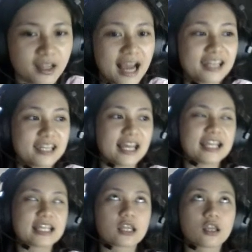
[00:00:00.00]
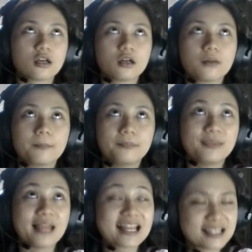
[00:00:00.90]
unlike the
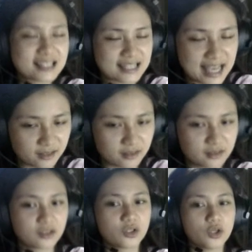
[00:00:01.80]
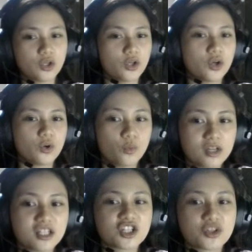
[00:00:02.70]
plant cell,
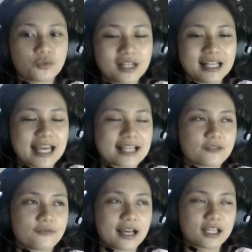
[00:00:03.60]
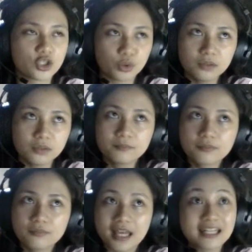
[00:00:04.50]
which really has a vacuole
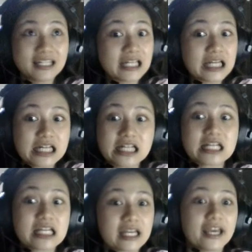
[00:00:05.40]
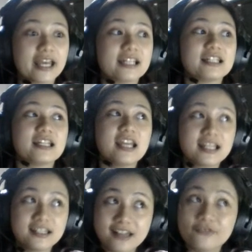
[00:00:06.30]
and and
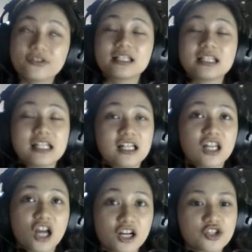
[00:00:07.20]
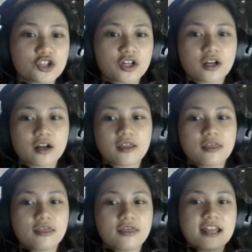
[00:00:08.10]
definitely larger
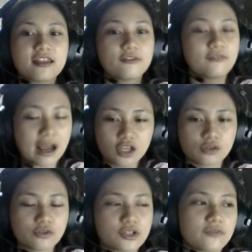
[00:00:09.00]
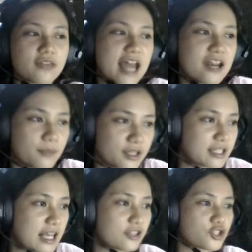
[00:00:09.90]
than the vacuoles of the animal
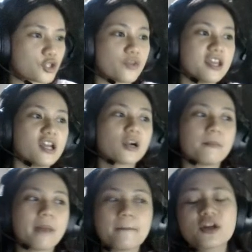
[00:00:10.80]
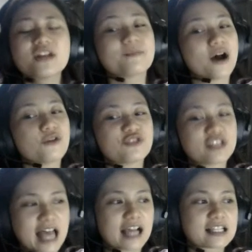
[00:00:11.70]
cells. So they are membrane-bound
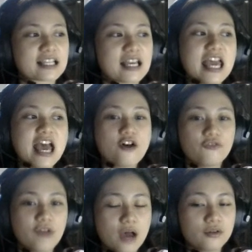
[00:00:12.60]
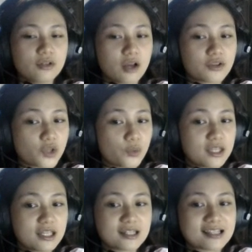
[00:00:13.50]
sacs found also
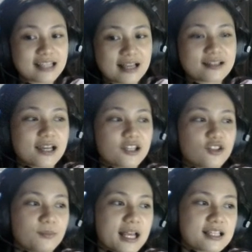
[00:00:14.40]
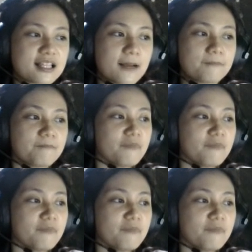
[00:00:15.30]
within the cell cytoplasm.